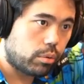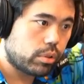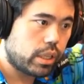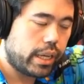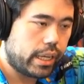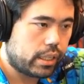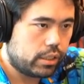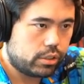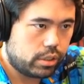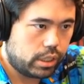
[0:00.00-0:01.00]
What the heck? I
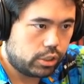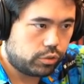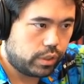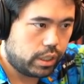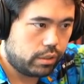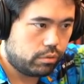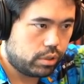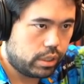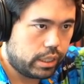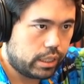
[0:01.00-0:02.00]
just hung h5. What the
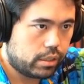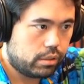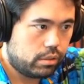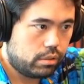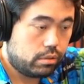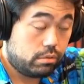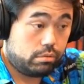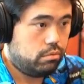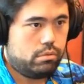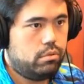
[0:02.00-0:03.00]
heck?
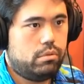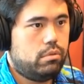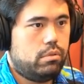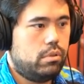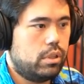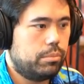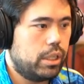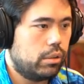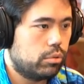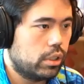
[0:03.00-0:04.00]
I'm
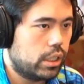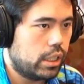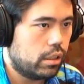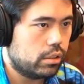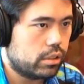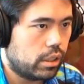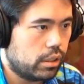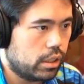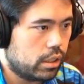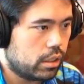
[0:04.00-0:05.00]
getting really careless suddenly.